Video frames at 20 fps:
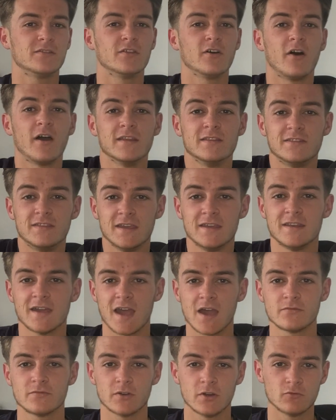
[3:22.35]
that I did
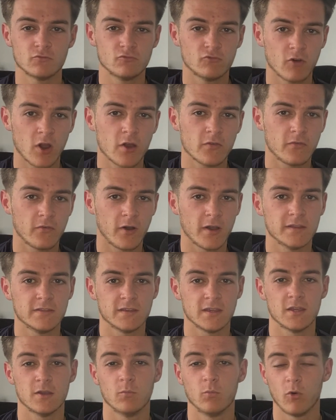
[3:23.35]
have a rough
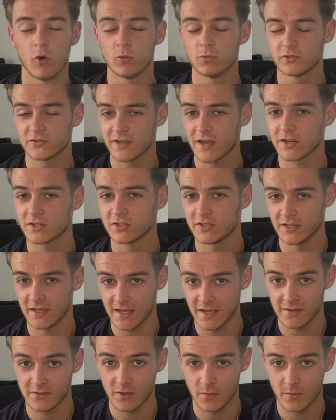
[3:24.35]
idea what was actually in the